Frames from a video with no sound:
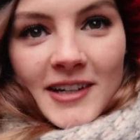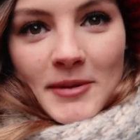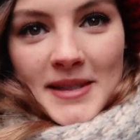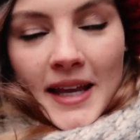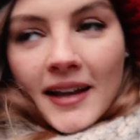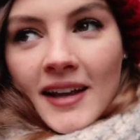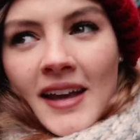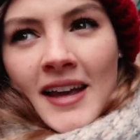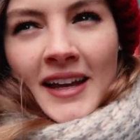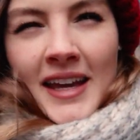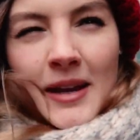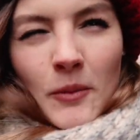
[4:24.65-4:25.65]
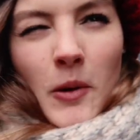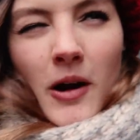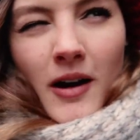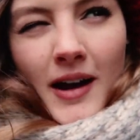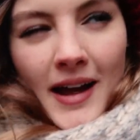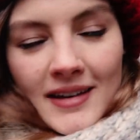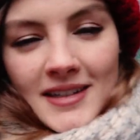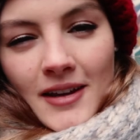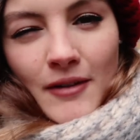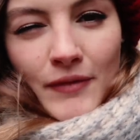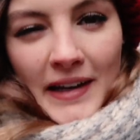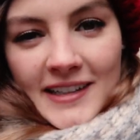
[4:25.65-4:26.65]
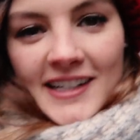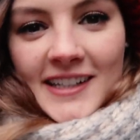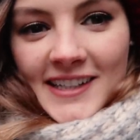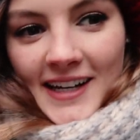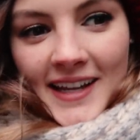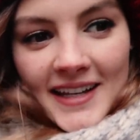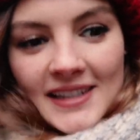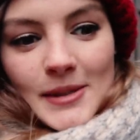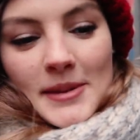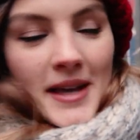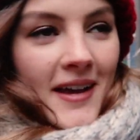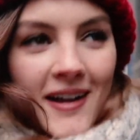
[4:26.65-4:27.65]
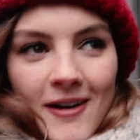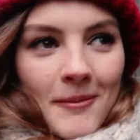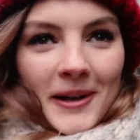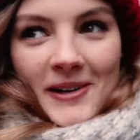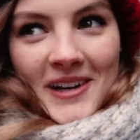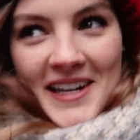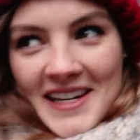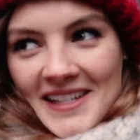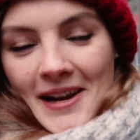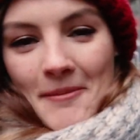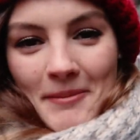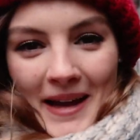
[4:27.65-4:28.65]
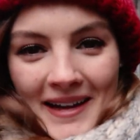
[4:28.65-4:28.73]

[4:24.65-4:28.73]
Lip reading: It was like quinoa and a veggie chili. So I was like, oh my God, I need to come